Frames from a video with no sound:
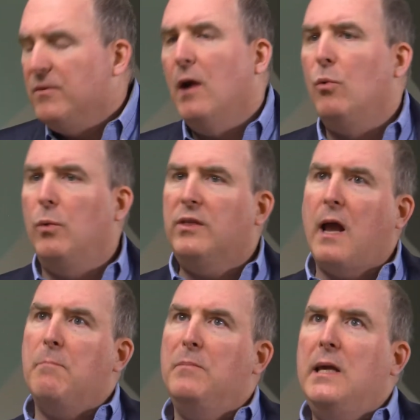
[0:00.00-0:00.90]
Now, what
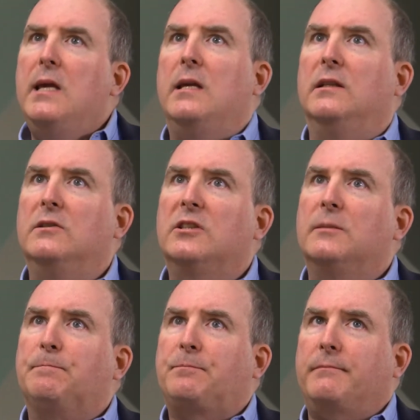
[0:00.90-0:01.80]
that
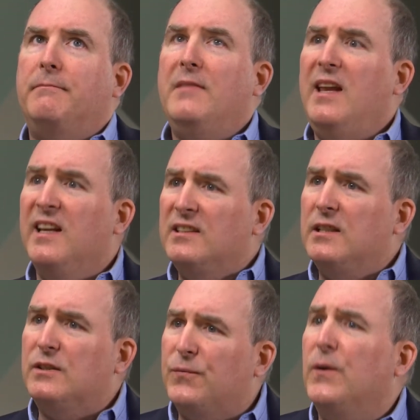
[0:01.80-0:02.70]
means is
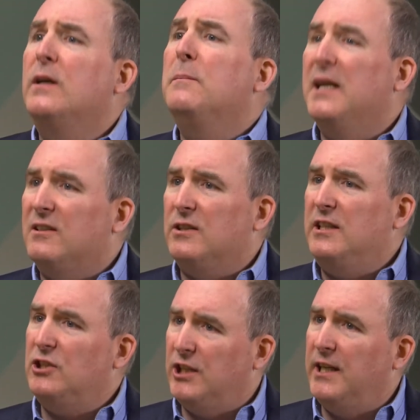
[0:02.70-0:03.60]
it's
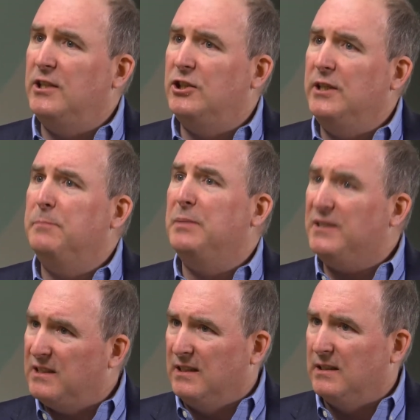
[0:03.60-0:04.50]
fundamentally changing
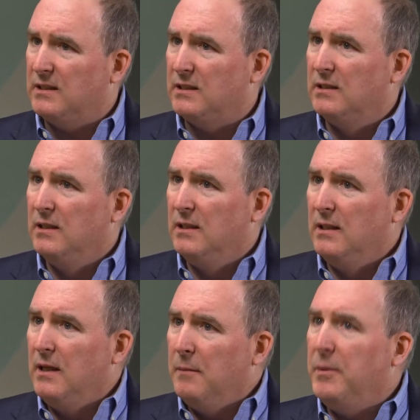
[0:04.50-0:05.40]
business.
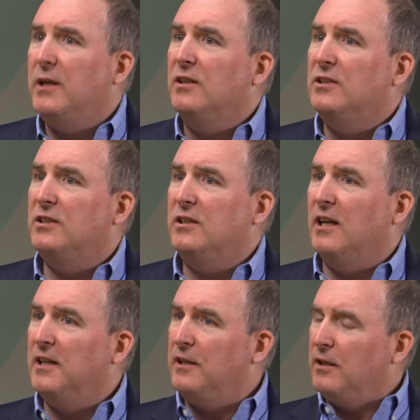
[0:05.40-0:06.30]
Mm-hmm. Because
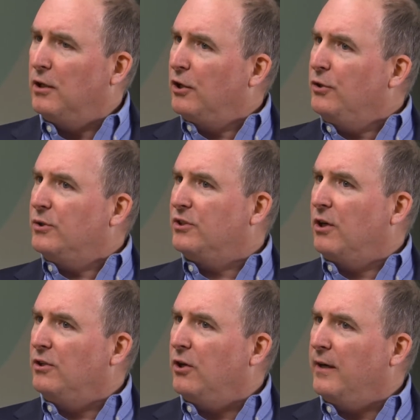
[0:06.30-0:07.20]
are you a
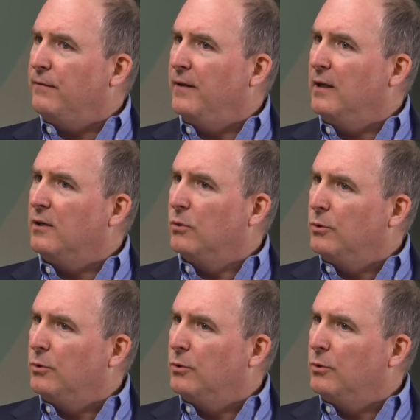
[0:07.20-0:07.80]
Star Trek fan, or